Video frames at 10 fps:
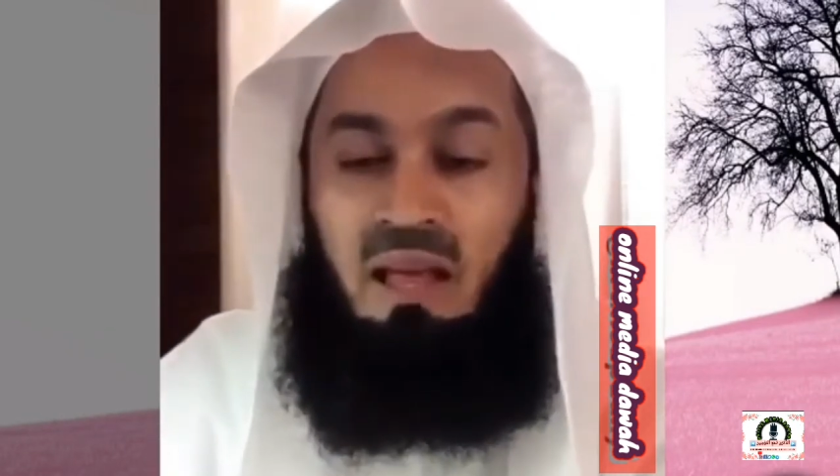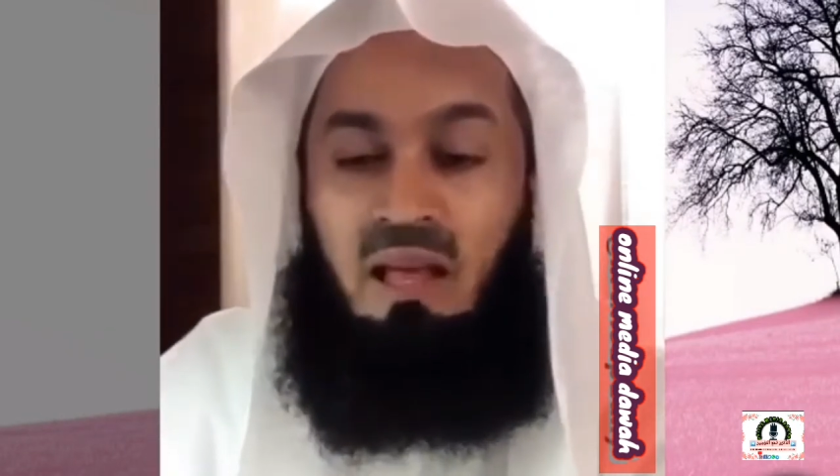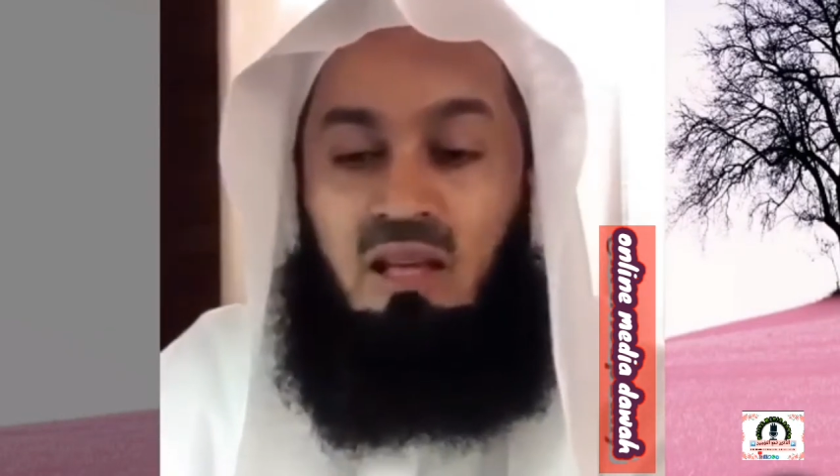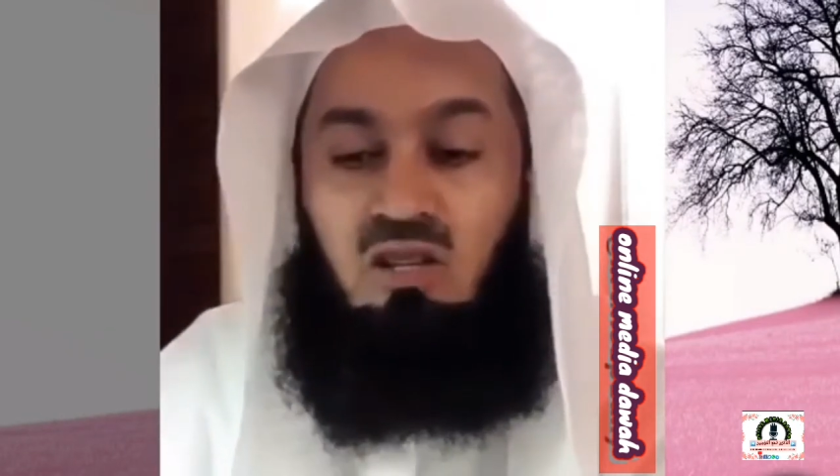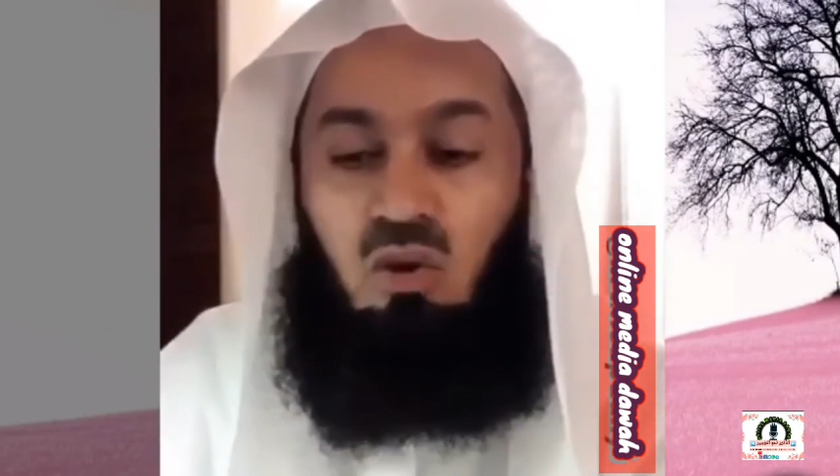
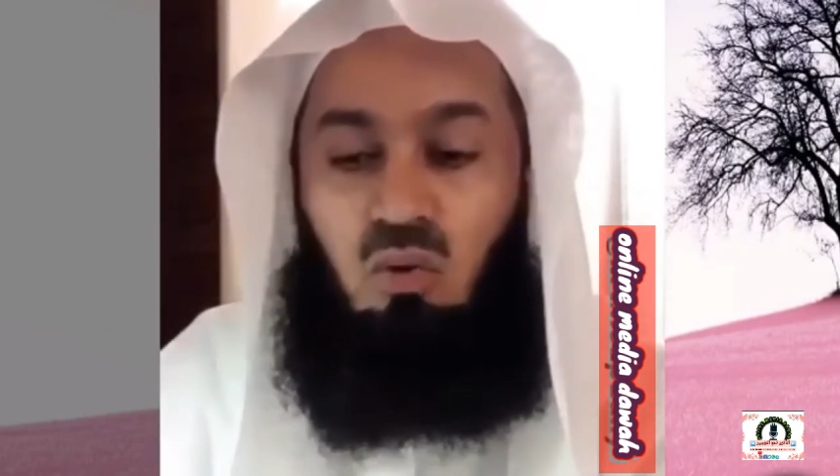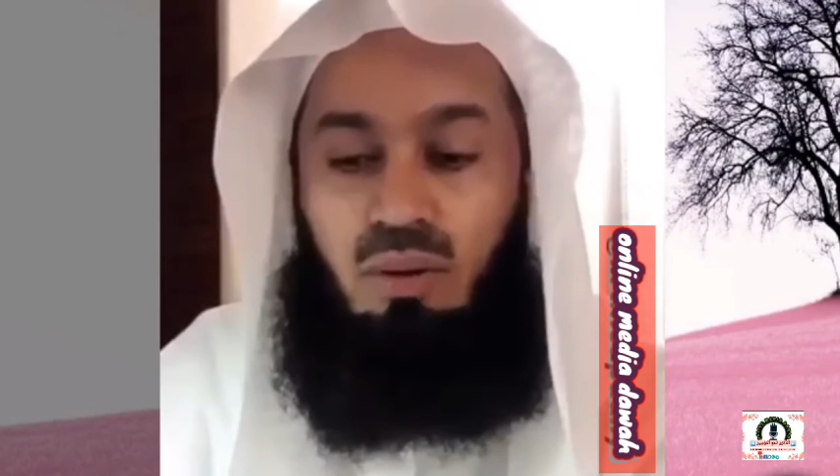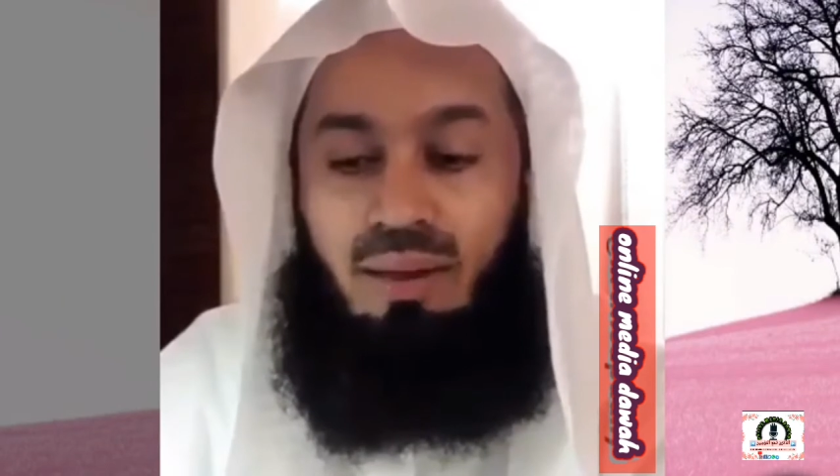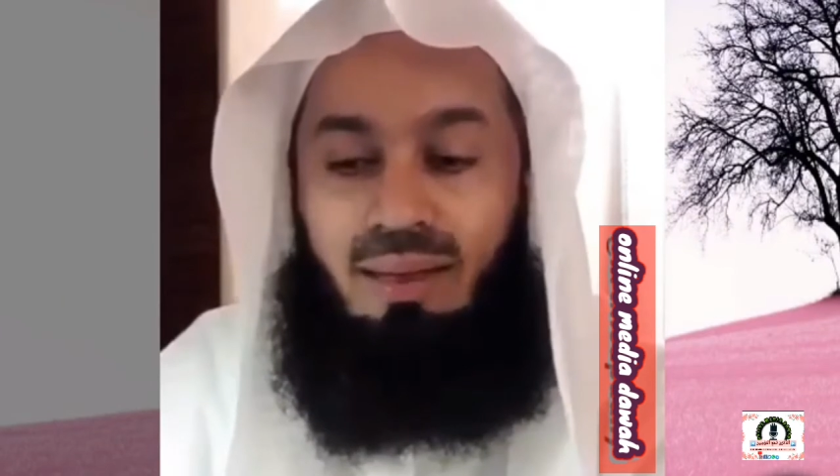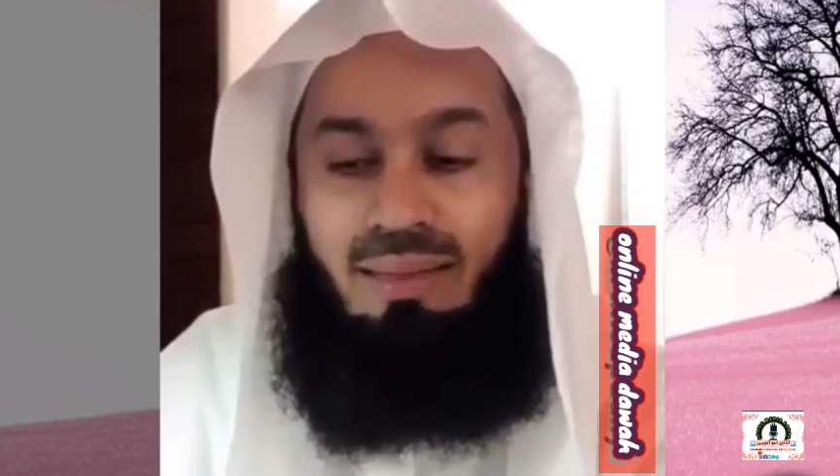
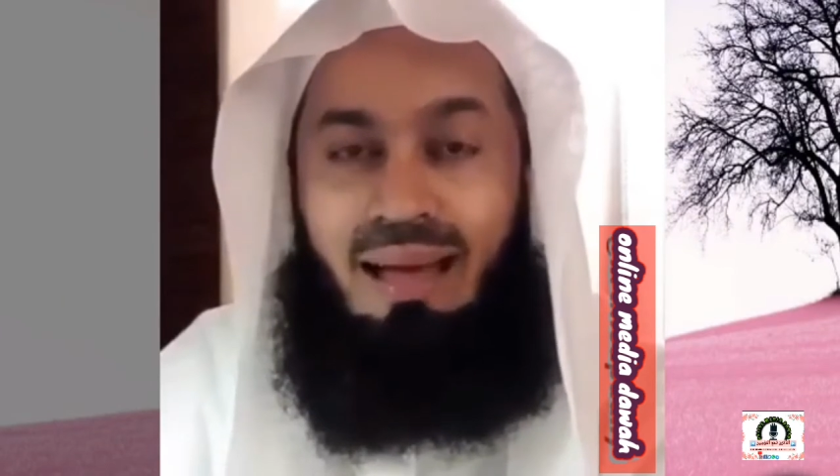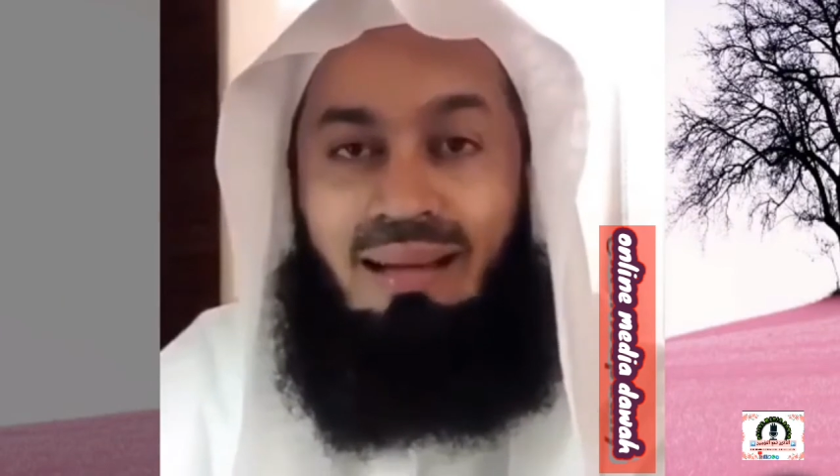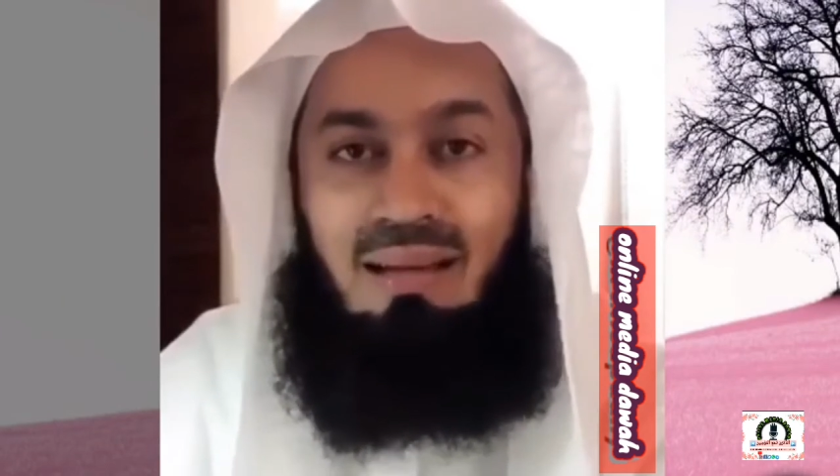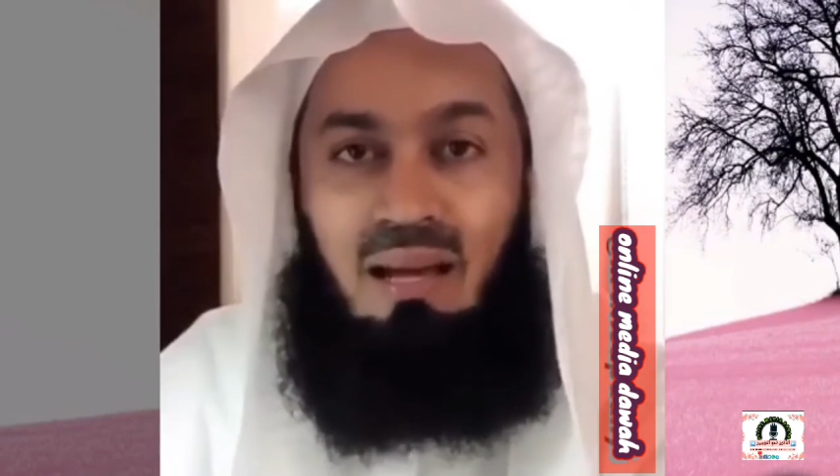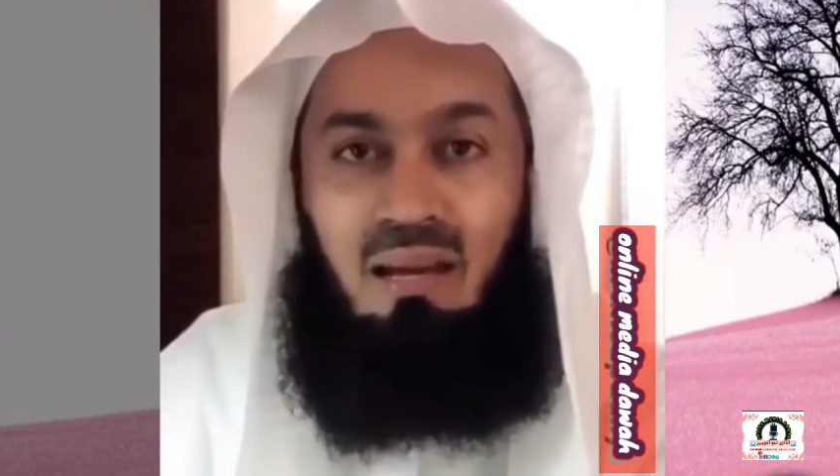So
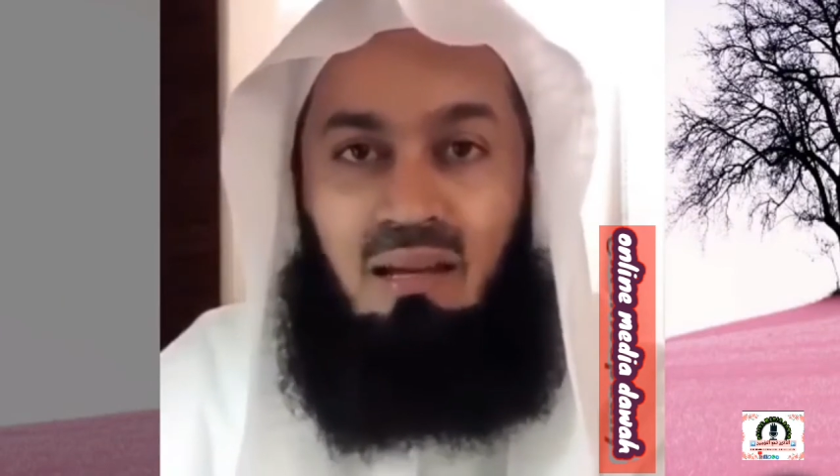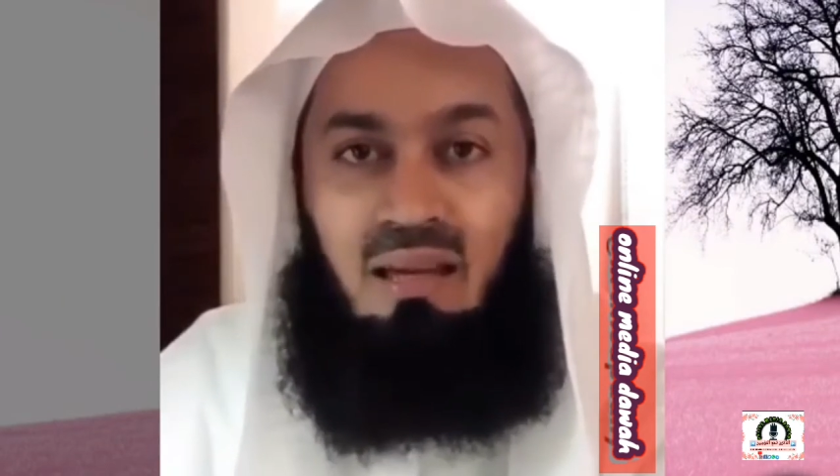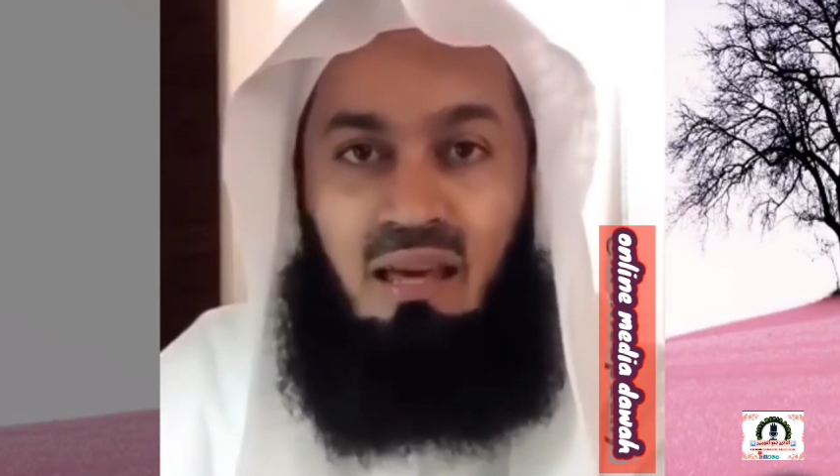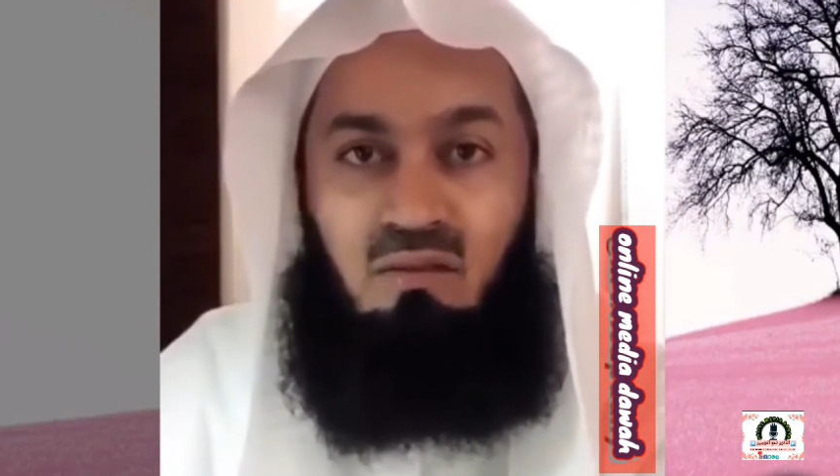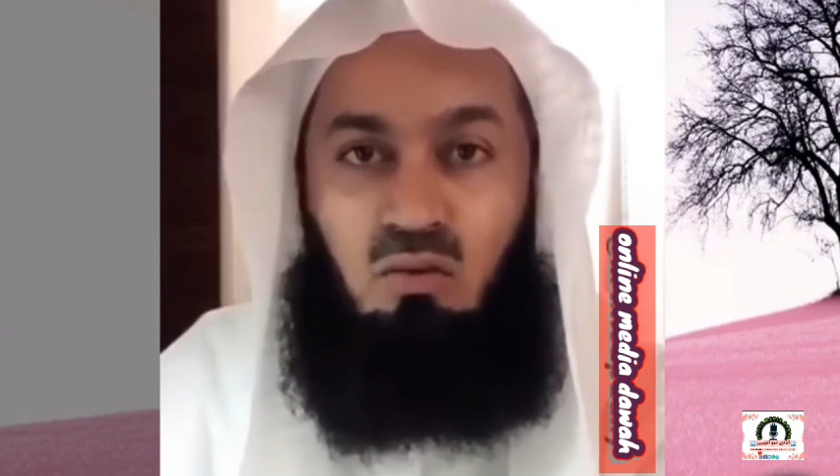that Allah
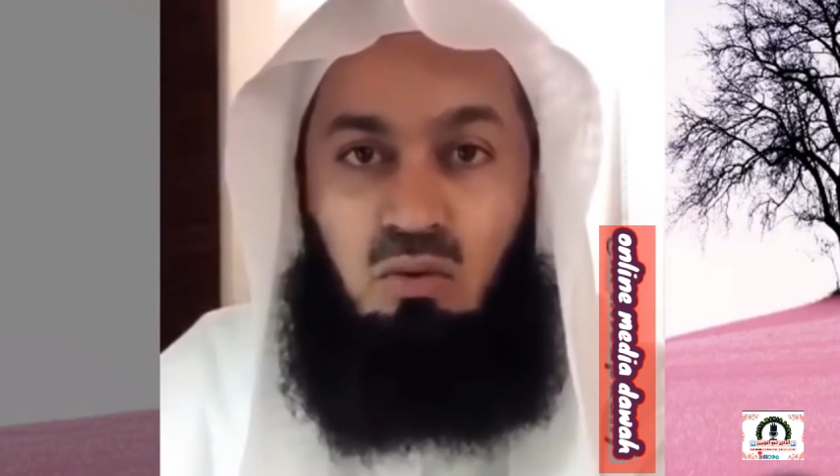gave you